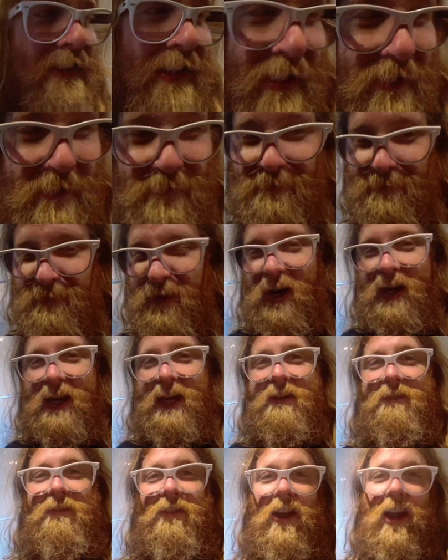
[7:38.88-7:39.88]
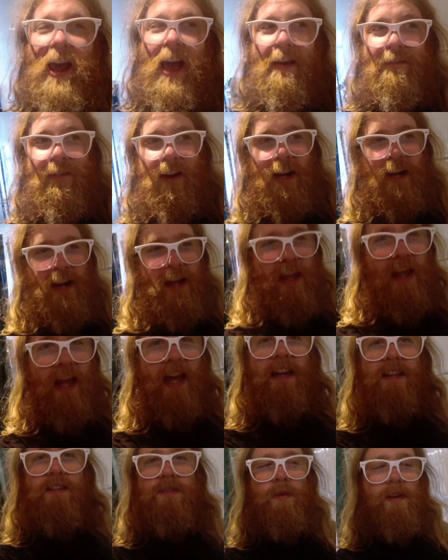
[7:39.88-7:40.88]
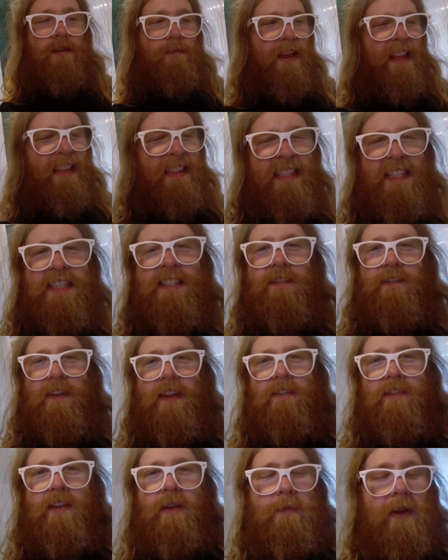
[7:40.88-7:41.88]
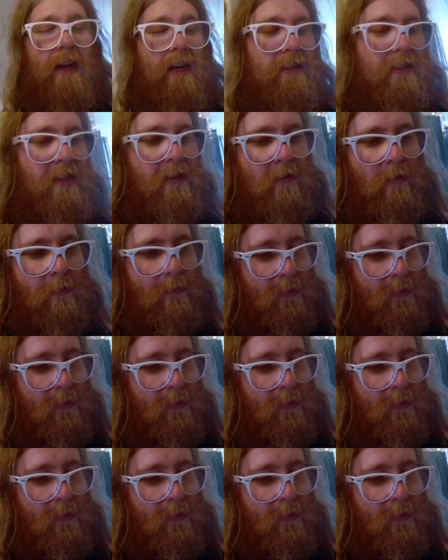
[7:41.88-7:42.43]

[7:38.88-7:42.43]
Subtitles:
takes fucking forever. It is one of my least favorite parts of the whole